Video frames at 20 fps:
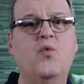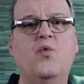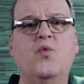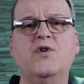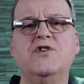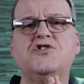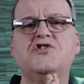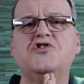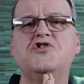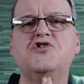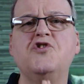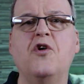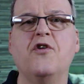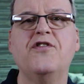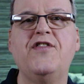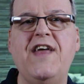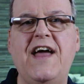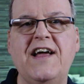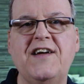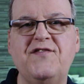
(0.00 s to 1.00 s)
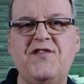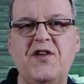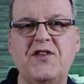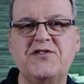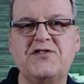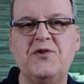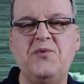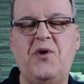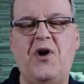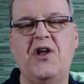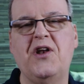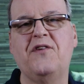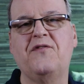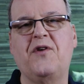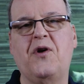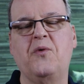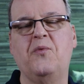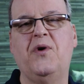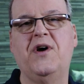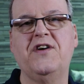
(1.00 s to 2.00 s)
We're so thankful to all of
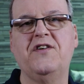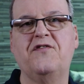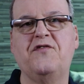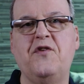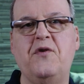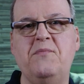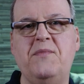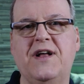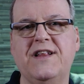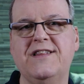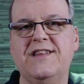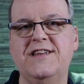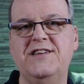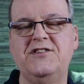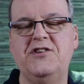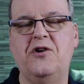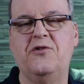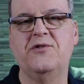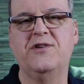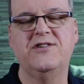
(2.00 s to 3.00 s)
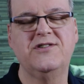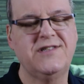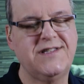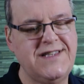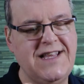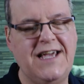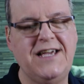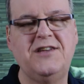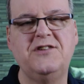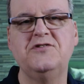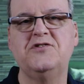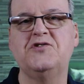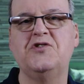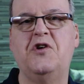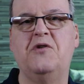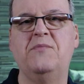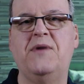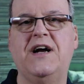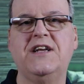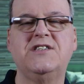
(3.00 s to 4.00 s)
our wonderful monthly donors. Thank you
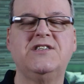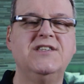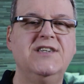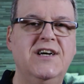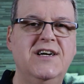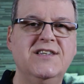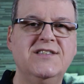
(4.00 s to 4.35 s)
so much.